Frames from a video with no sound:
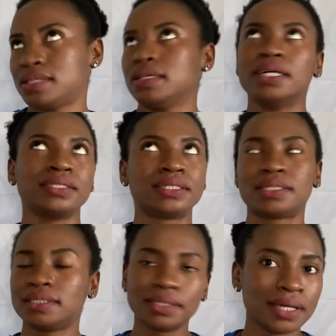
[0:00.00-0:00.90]
and
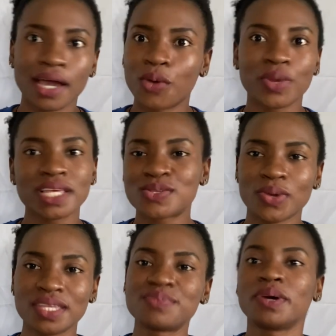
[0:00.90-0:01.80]
we need to
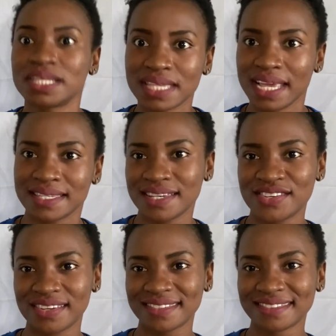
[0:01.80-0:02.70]
hit monetization.